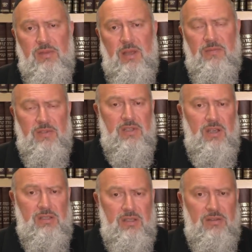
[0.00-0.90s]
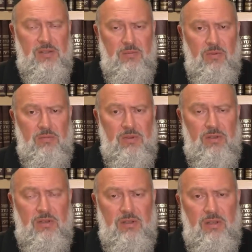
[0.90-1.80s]
emphasize at this
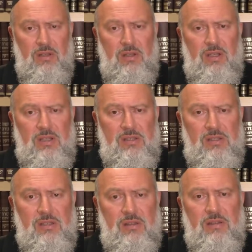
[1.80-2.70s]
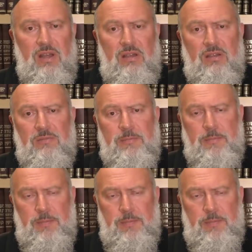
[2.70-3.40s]
moment is that